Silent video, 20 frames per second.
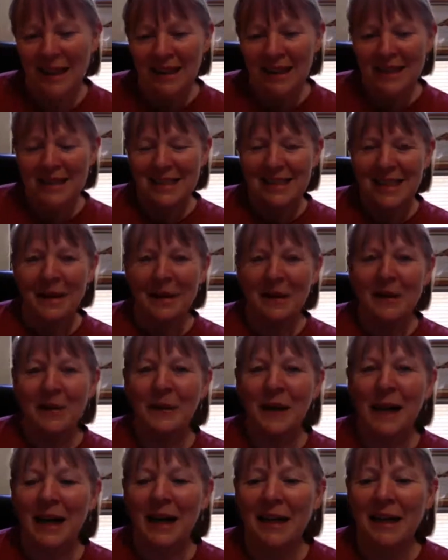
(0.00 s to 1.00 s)

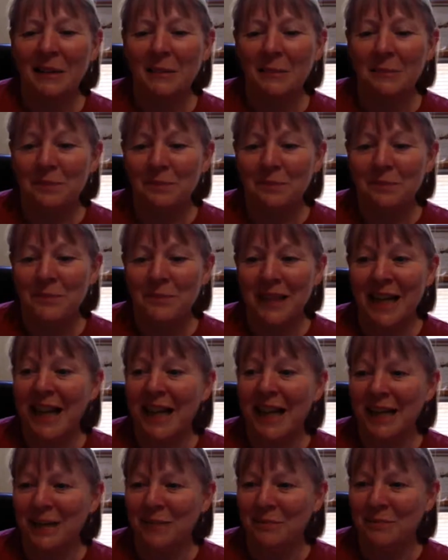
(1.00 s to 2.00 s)
So
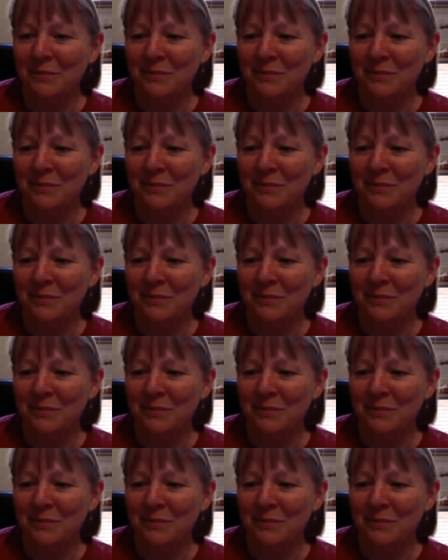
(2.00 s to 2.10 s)
yay.